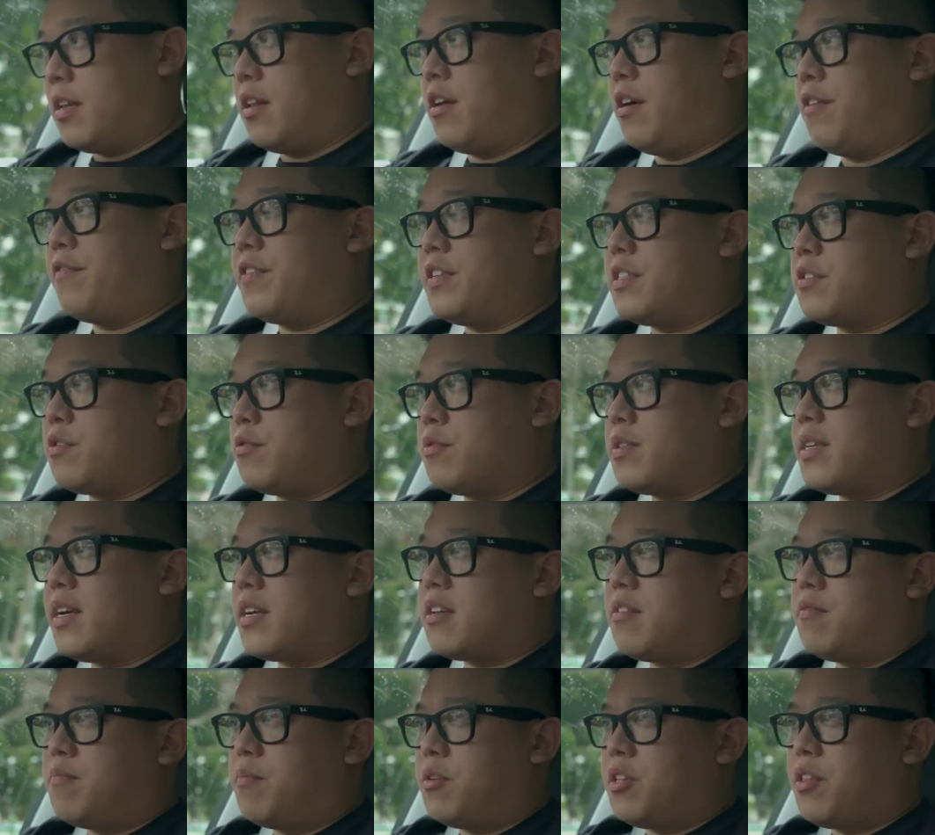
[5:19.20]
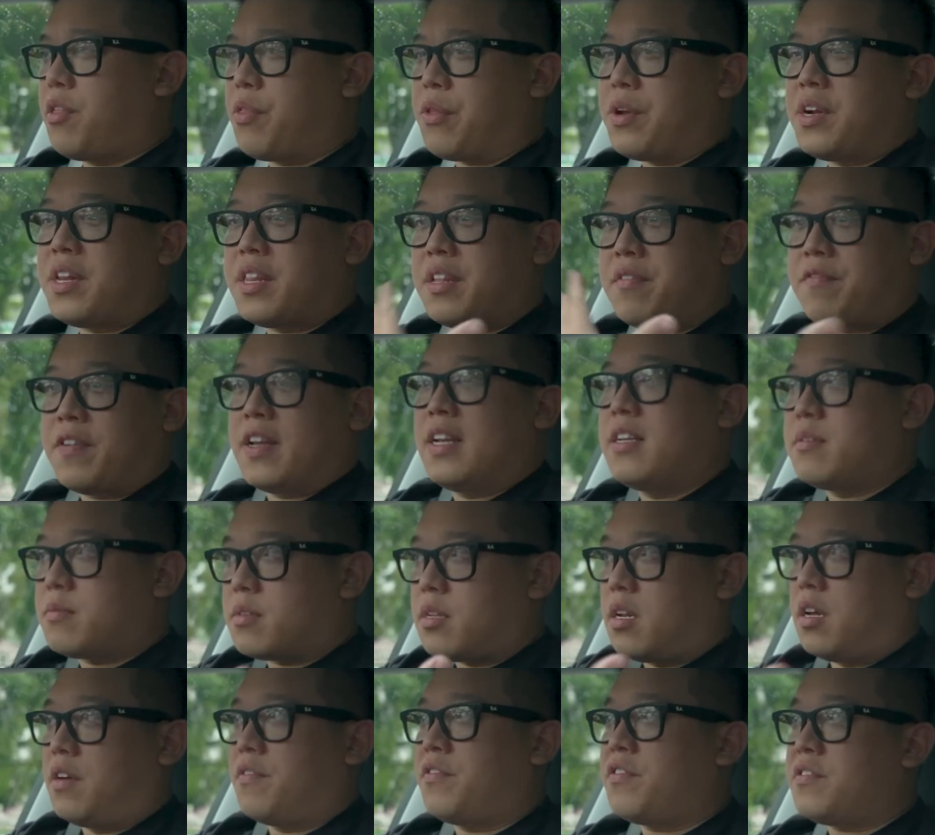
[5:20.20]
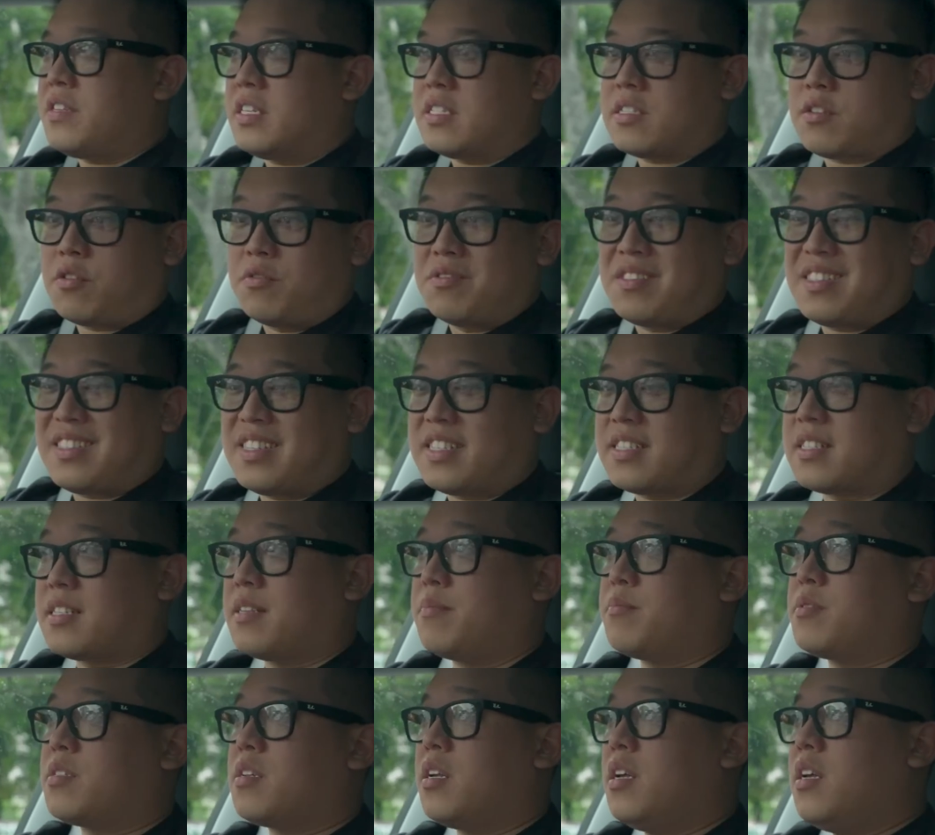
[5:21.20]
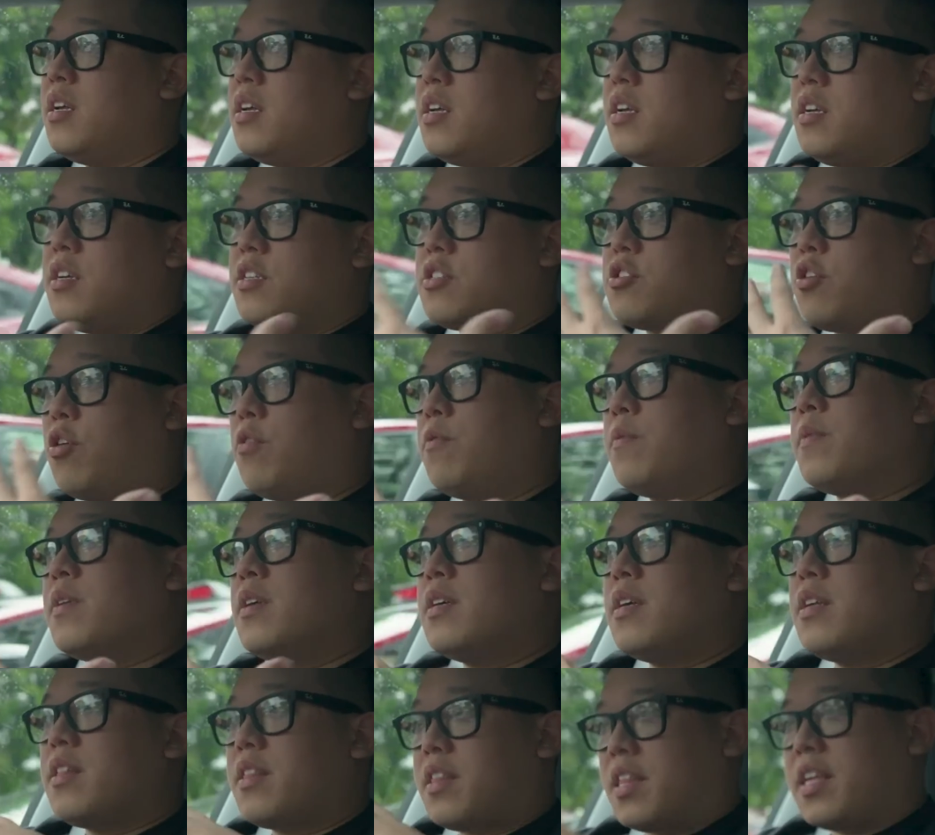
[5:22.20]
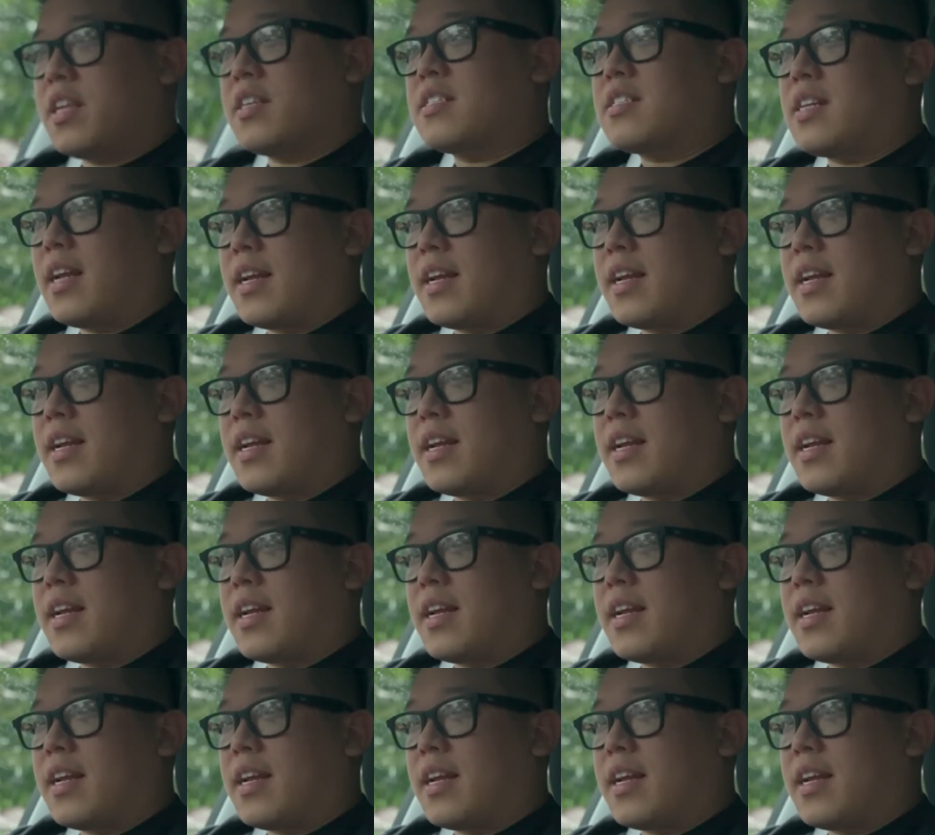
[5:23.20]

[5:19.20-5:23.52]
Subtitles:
a lot of its own tech. The Model 3 develops a lot of its own systems. So things